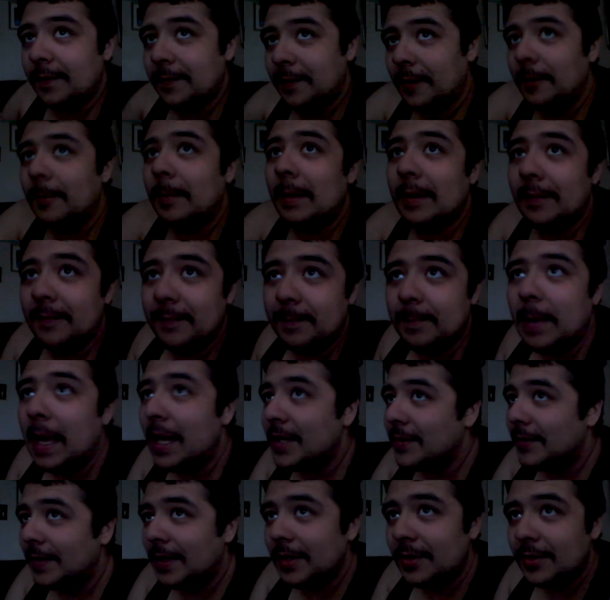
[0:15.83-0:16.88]
from my
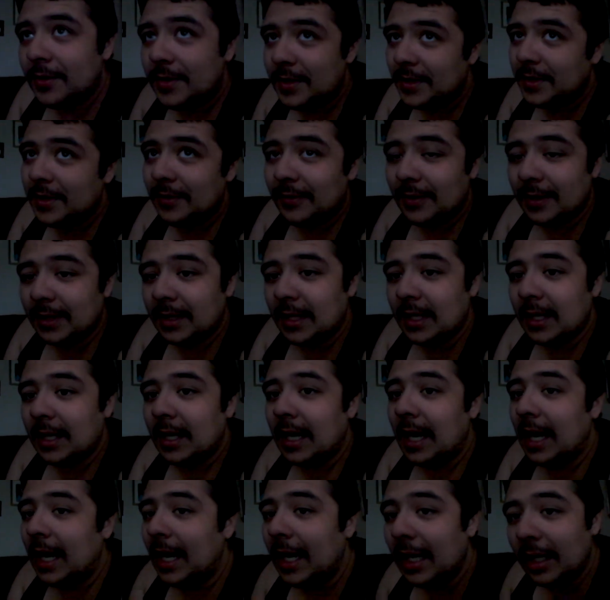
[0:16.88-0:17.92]
past videos and stuff like
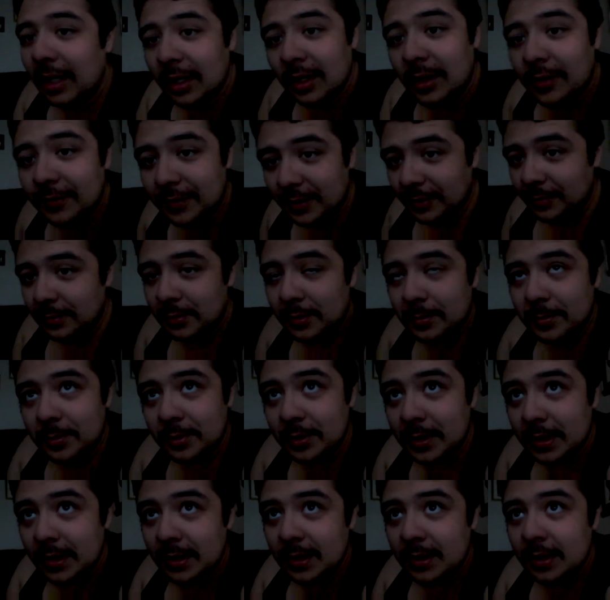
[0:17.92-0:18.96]
that, I love
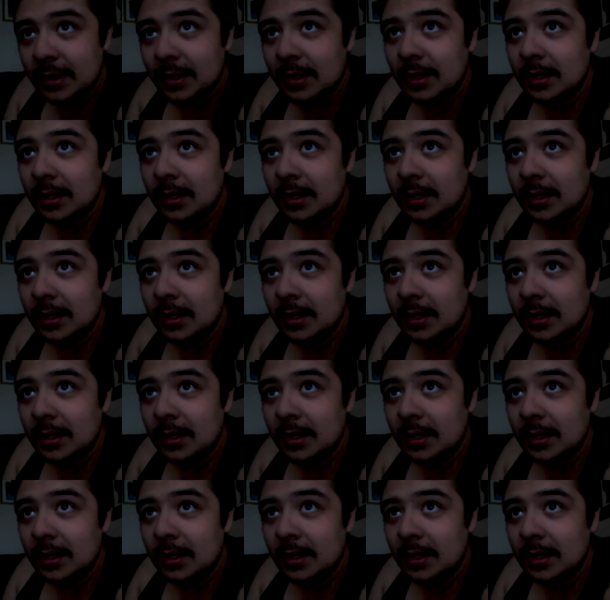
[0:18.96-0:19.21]
WWE.